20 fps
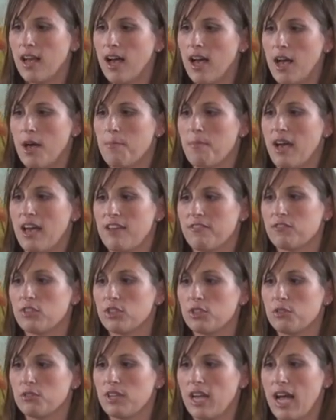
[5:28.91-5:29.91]
I've
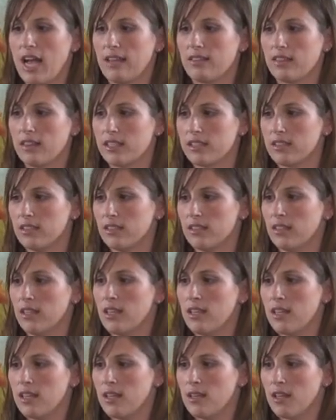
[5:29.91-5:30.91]
glued on the